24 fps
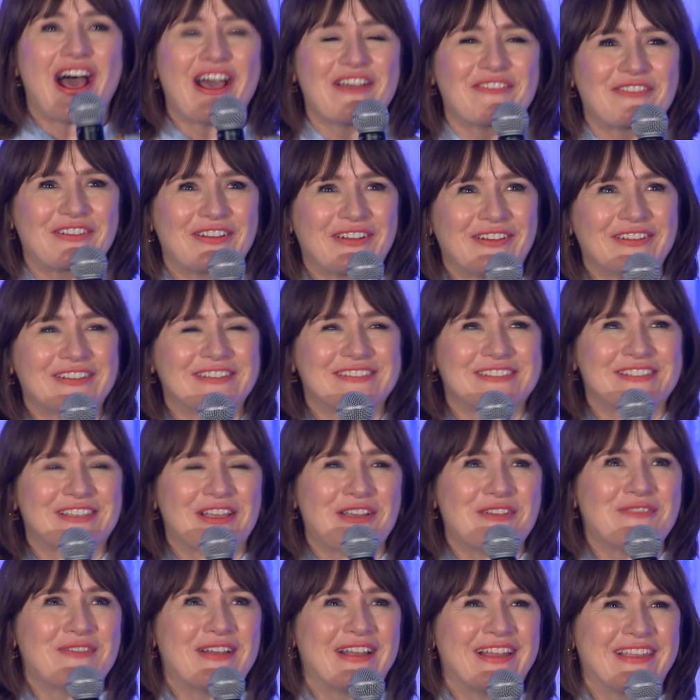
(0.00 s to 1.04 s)
I've got
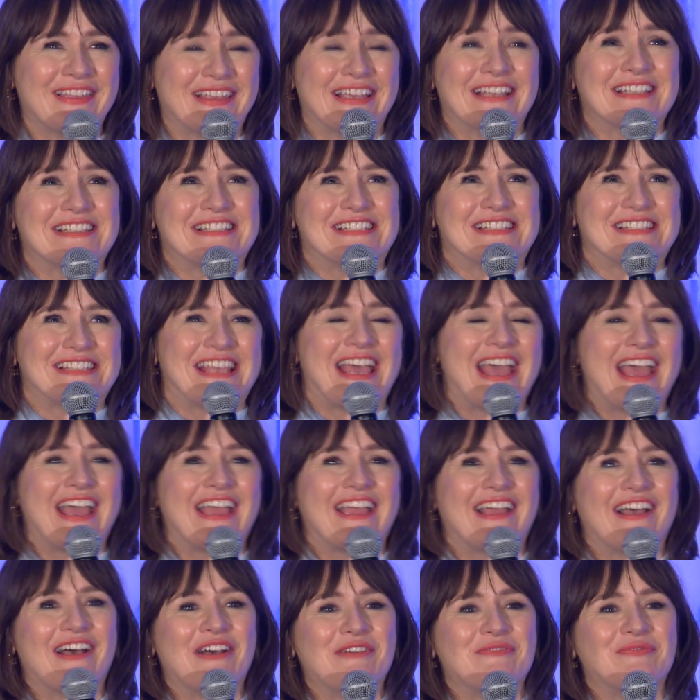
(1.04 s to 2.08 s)
so many things to
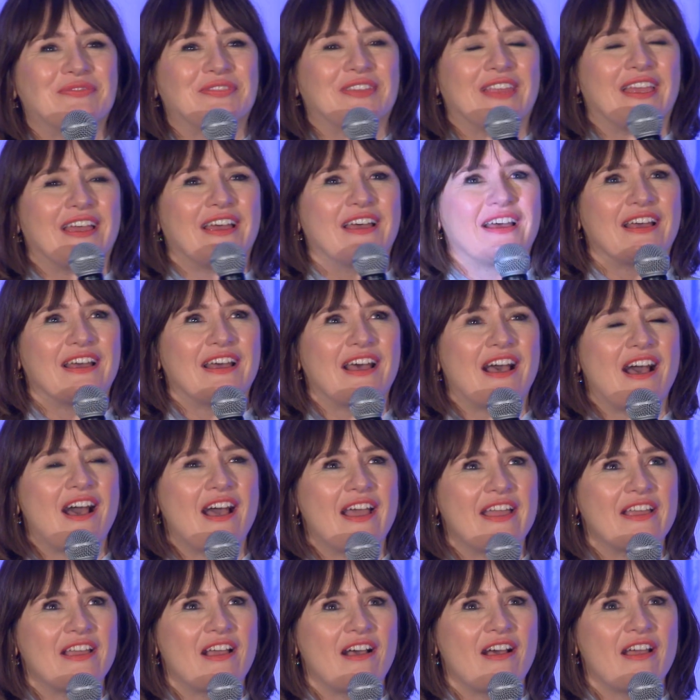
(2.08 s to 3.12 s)
say.
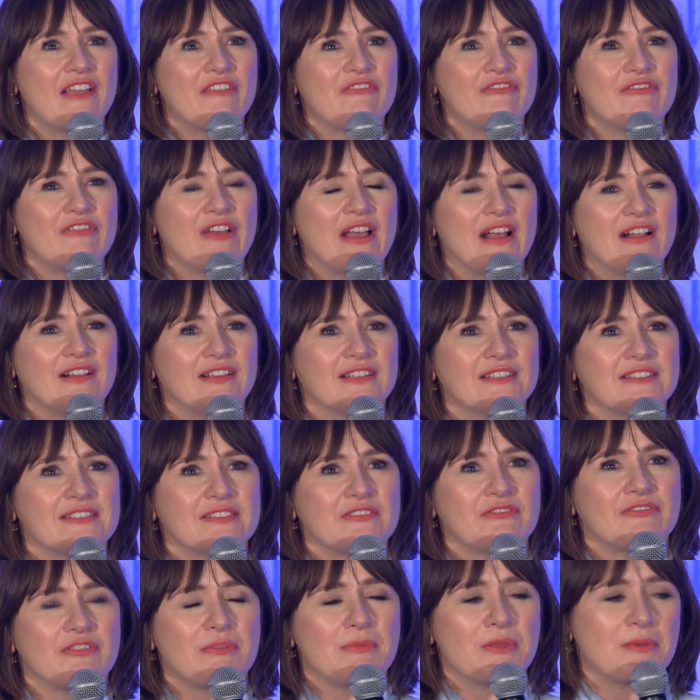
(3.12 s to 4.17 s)
I felt
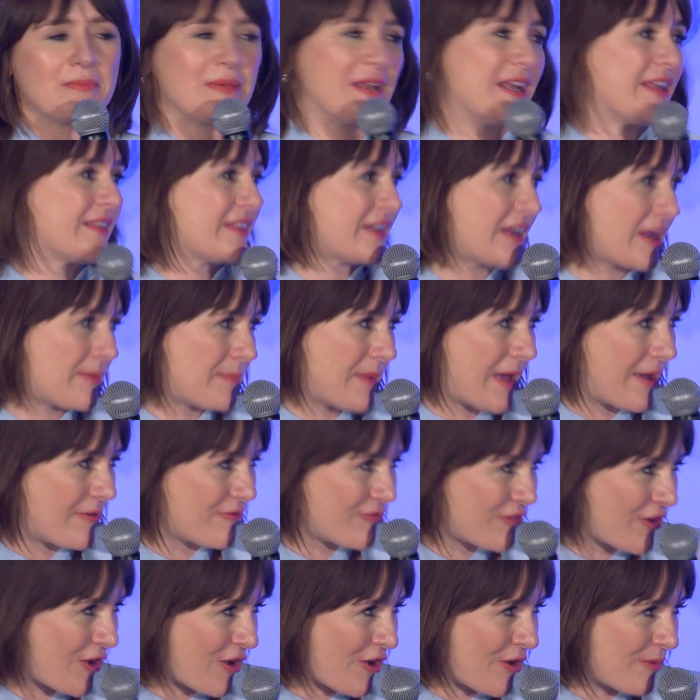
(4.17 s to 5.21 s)
from the minute that I met
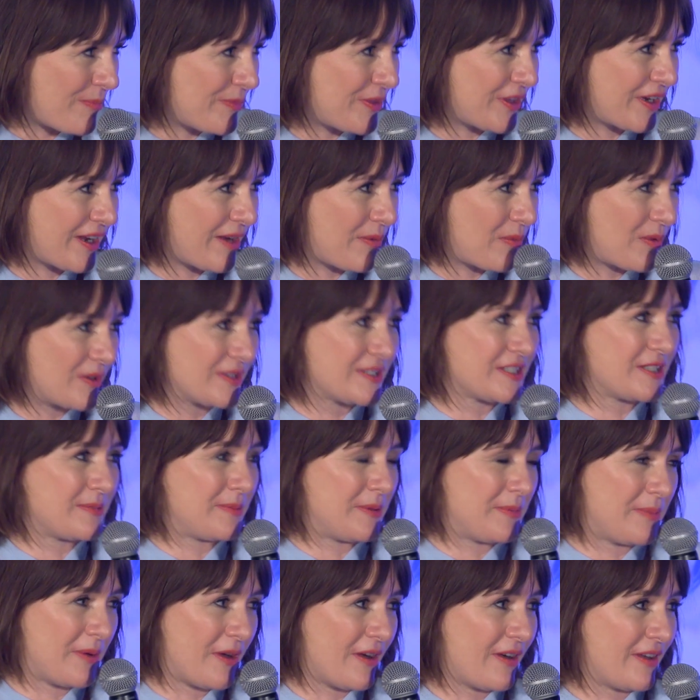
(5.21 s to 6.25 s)
Rob that I wanted to
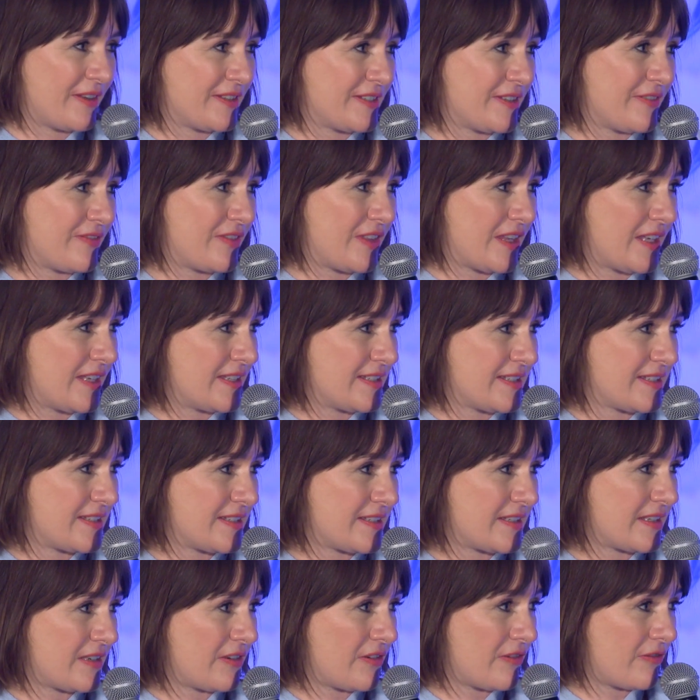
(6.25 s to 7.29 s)
be part of
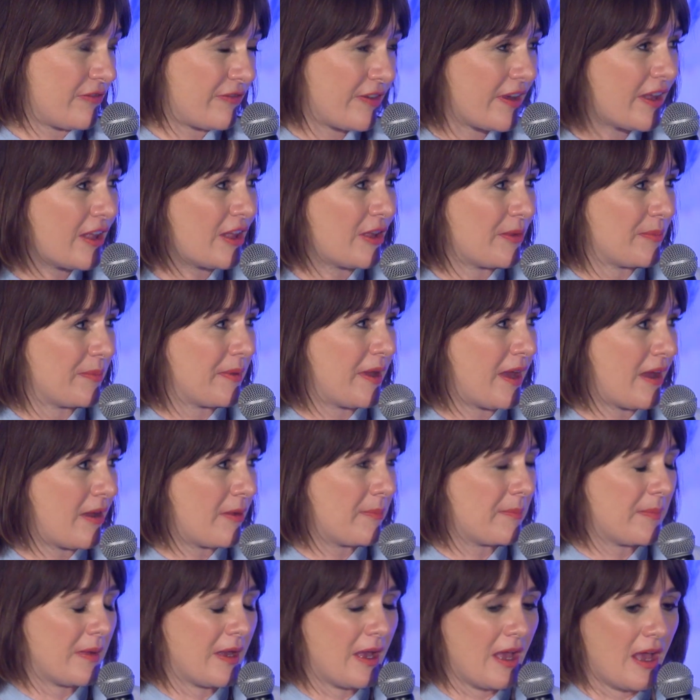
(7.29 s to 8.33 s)
this film.
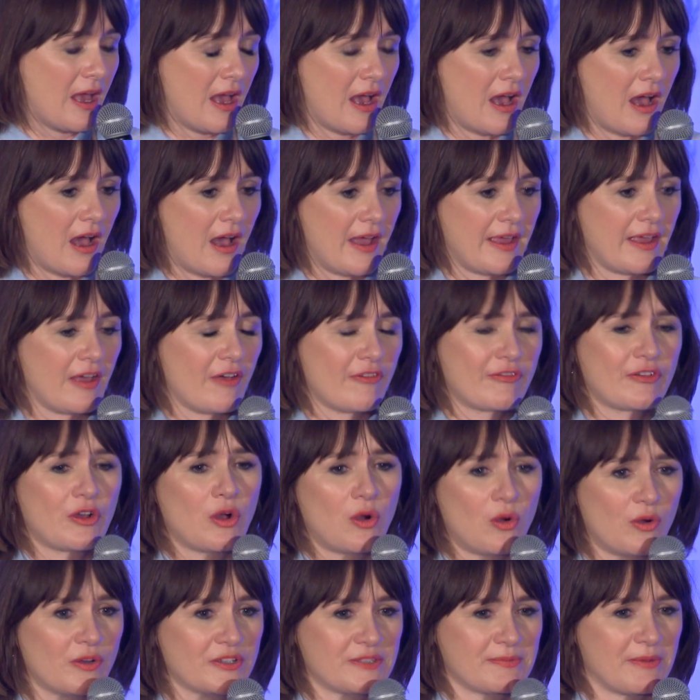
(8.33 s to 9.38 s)
I, of
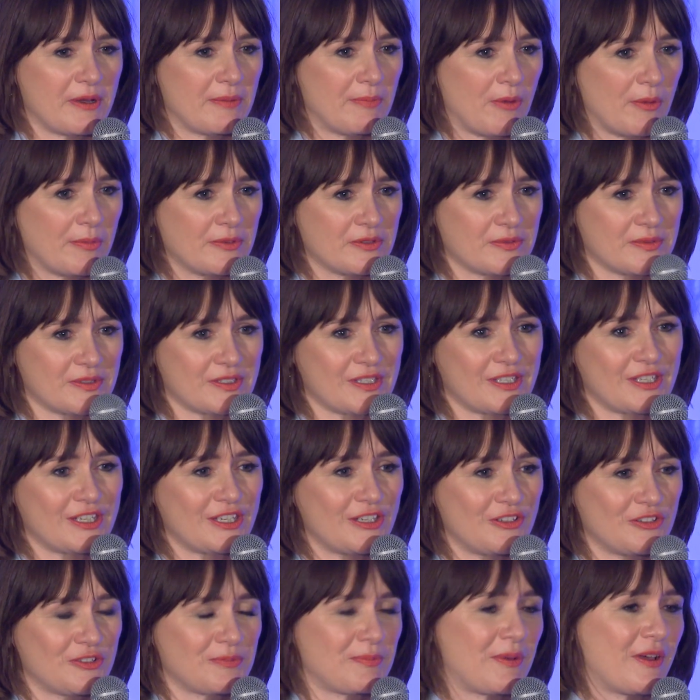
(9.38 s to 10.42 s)
course, Mary Poppins was a
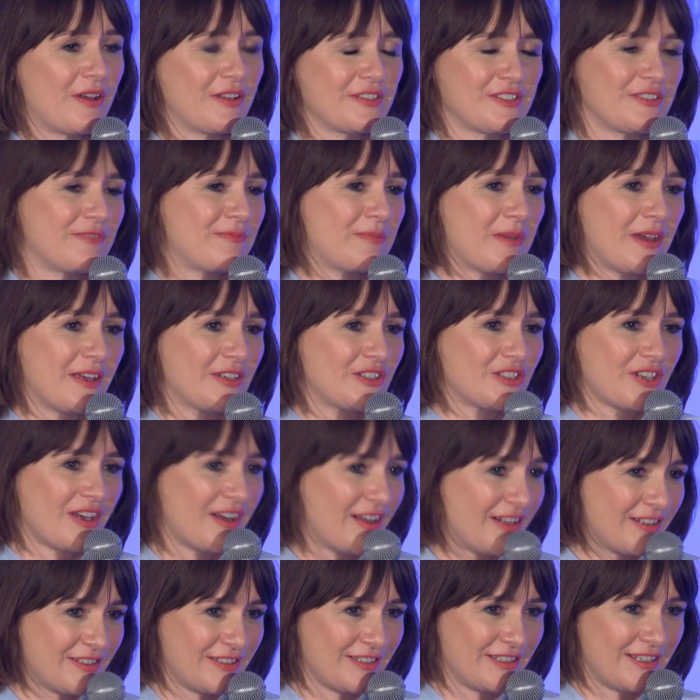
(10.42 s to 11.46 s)
huge part of my
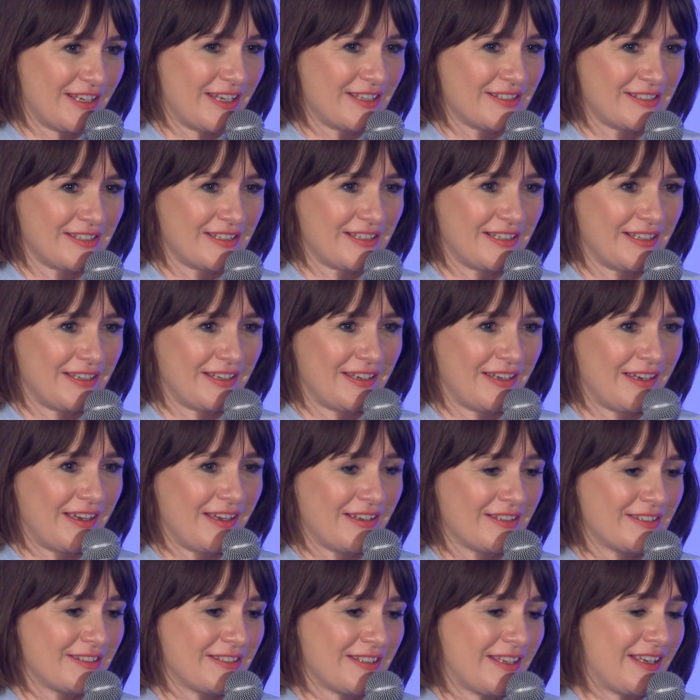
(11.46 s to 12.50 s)
childhood, as it
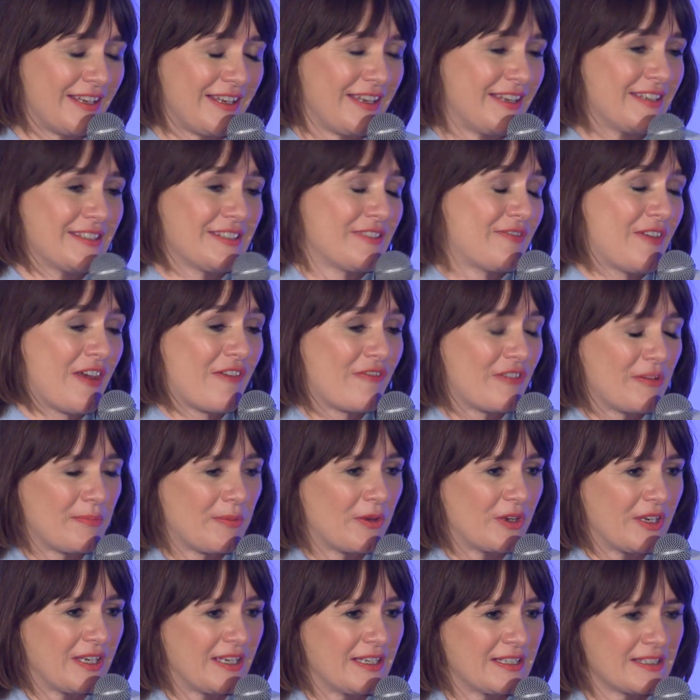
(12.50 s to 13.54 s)
is of
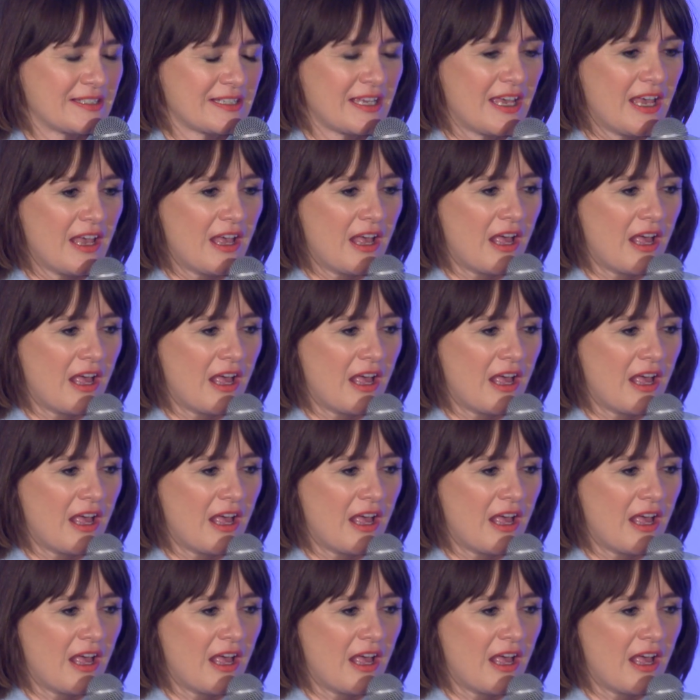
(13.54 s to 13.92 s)
everybody's.